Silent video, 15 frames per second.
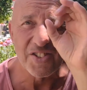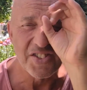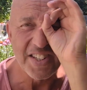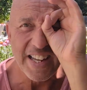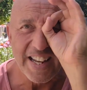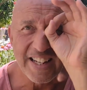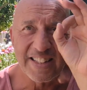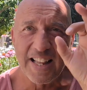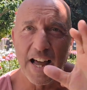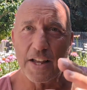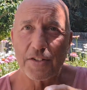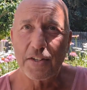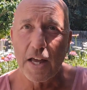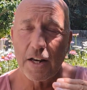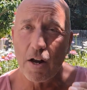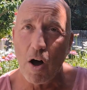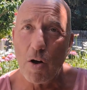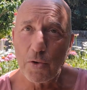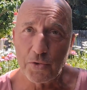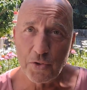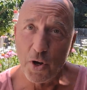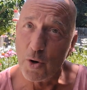seeing less. And
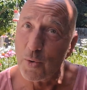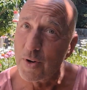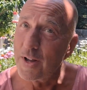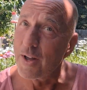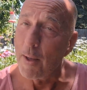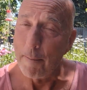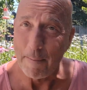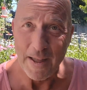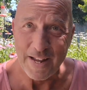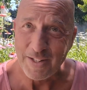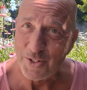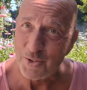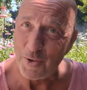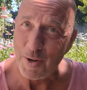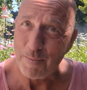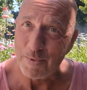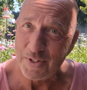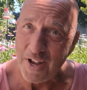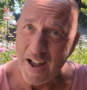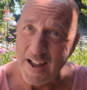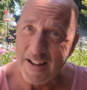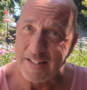also, mainstream
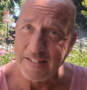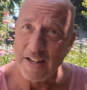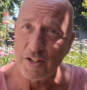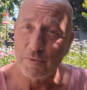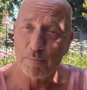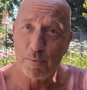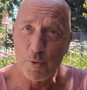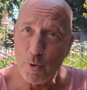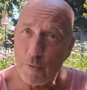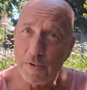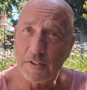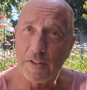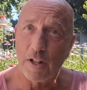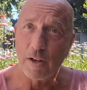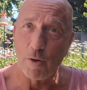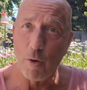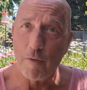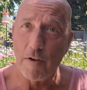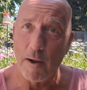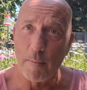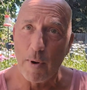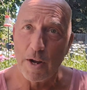science has proven that low
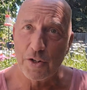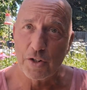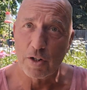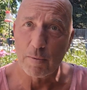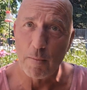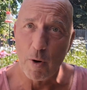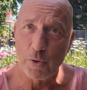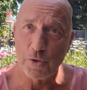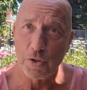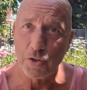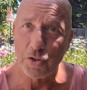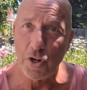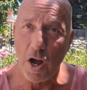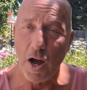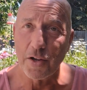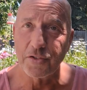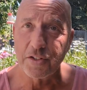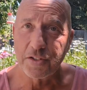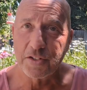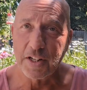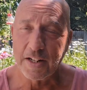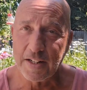vibration emotions cause
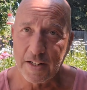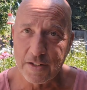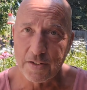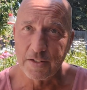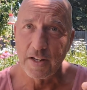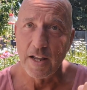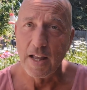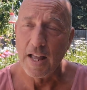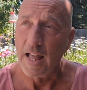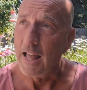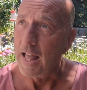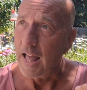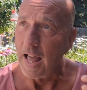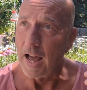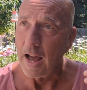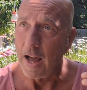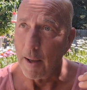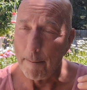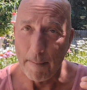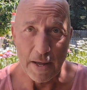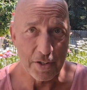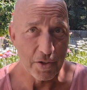sickness,
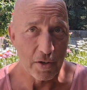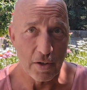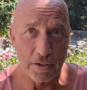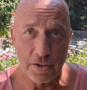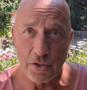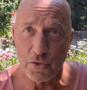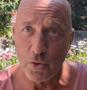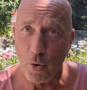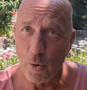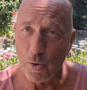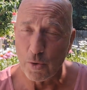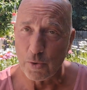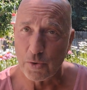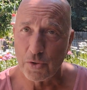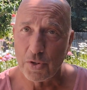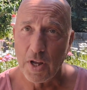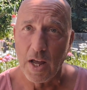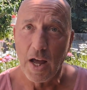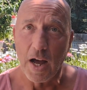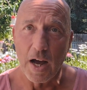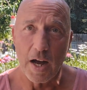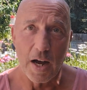mental disorders,
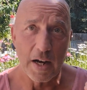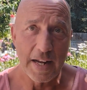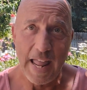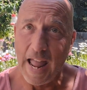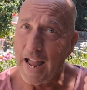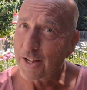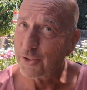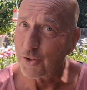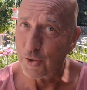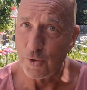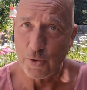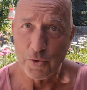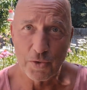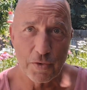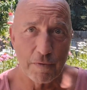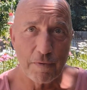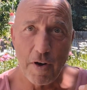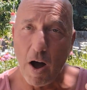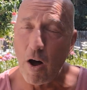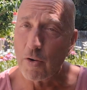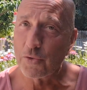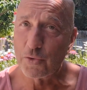cancers,
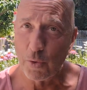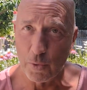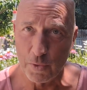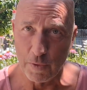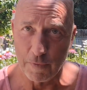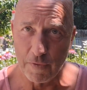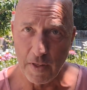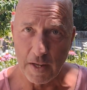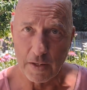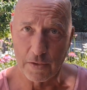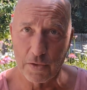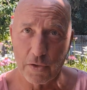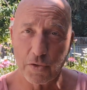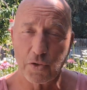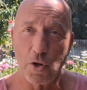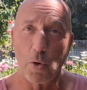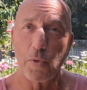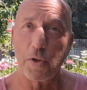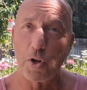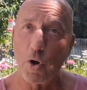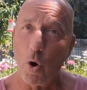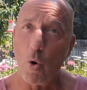all sorts of things. So
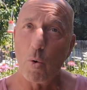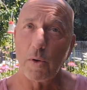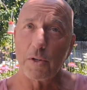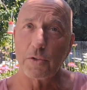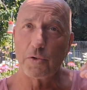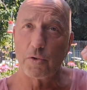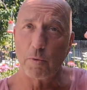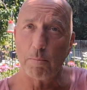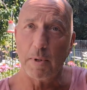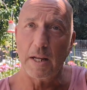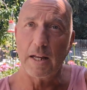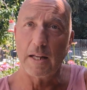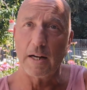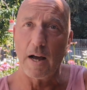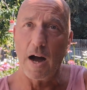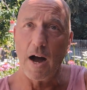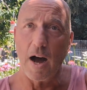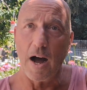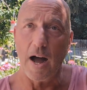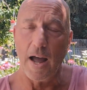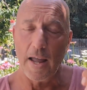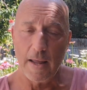the goal is to be in a
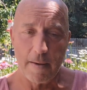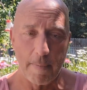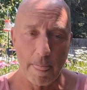high